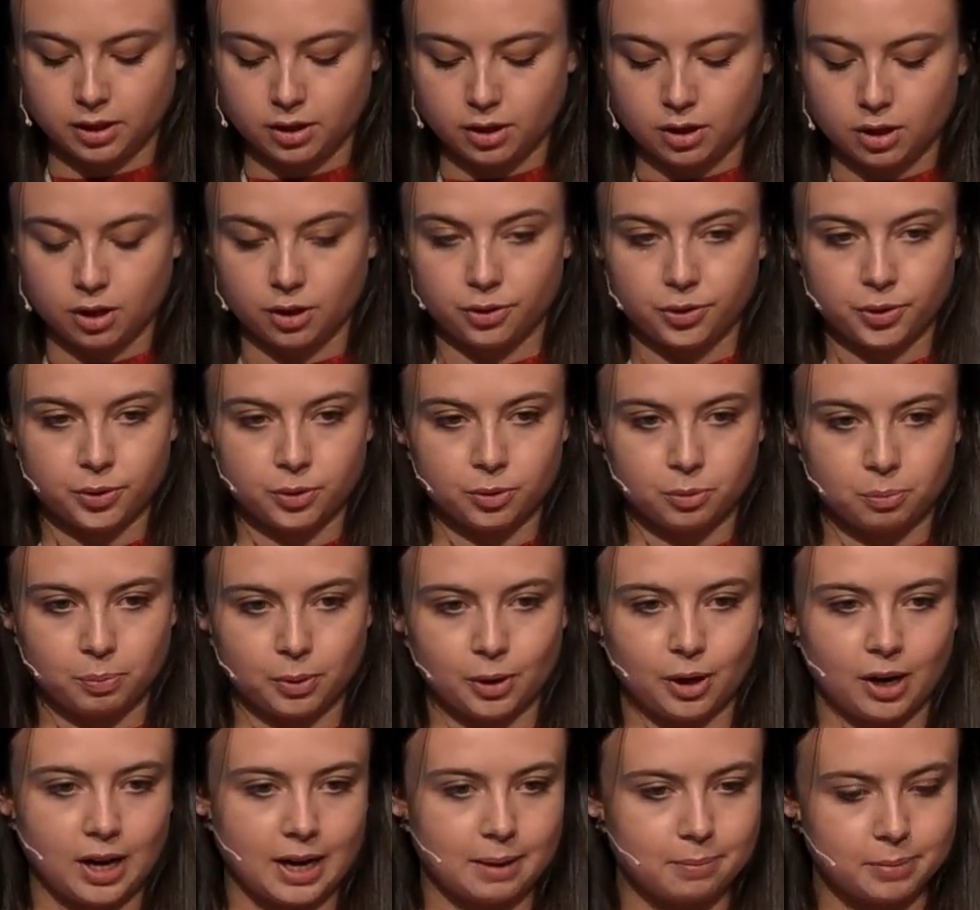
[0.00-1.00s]
although
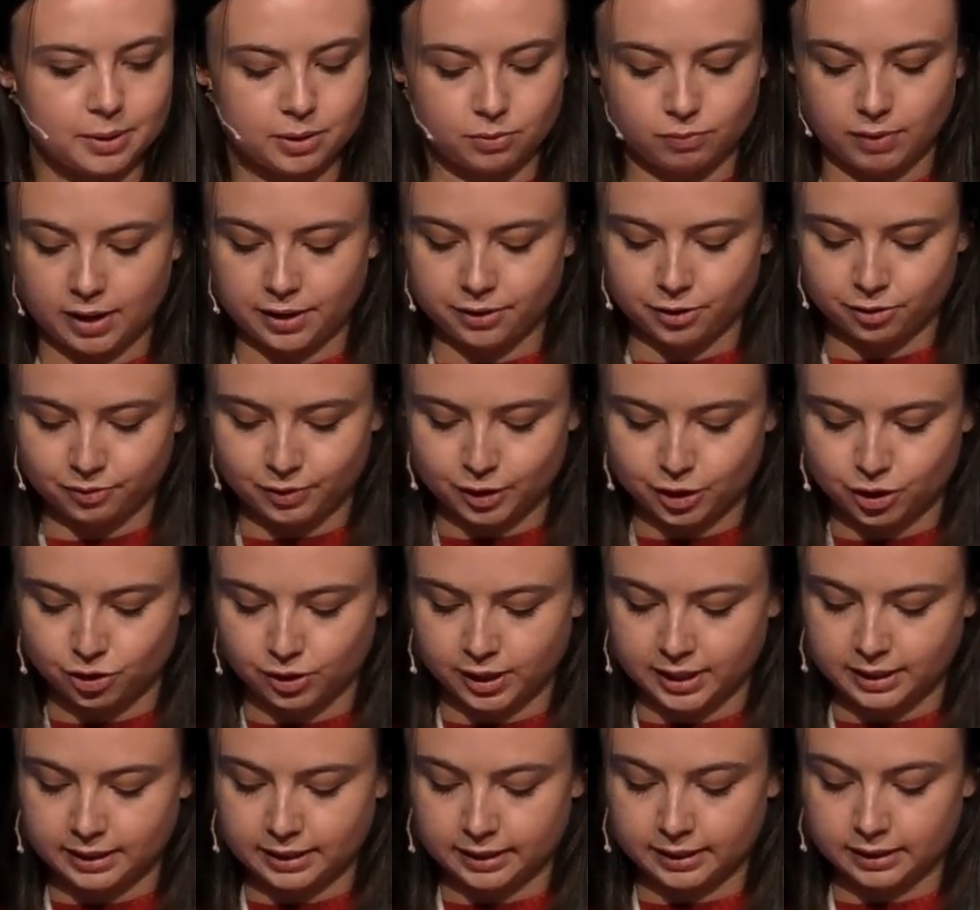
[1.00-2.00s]
perhaps rather
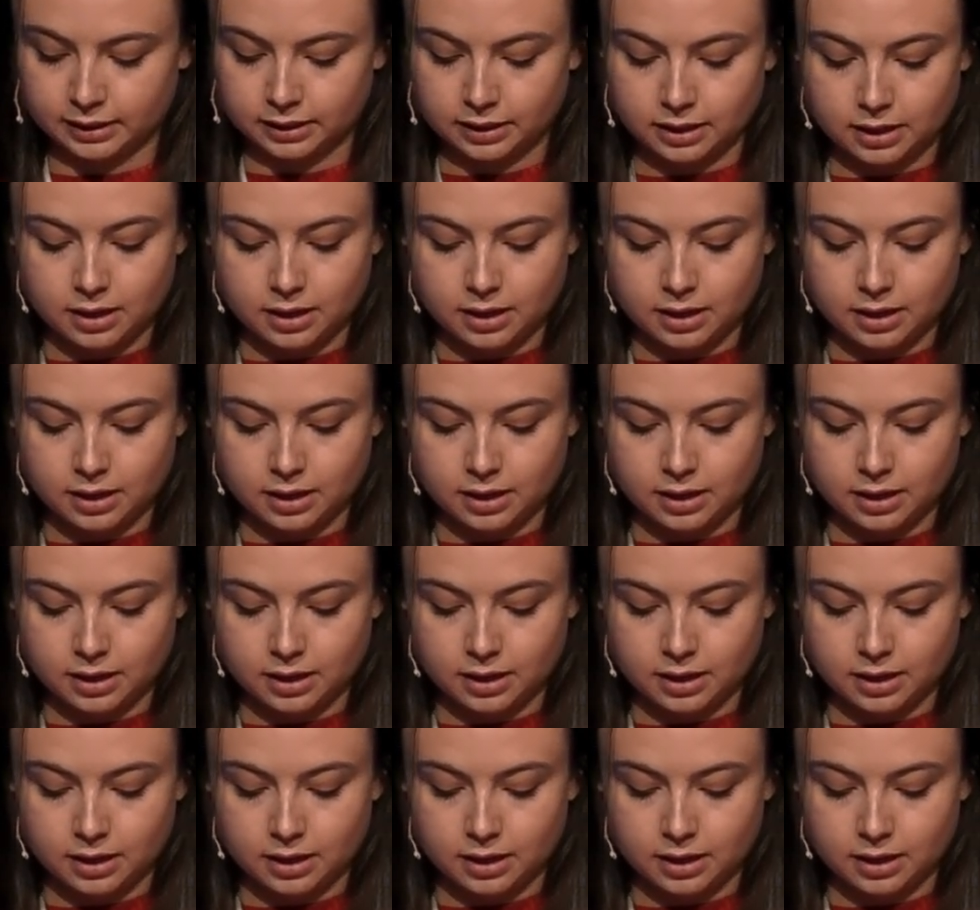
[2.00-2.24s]
frustrating,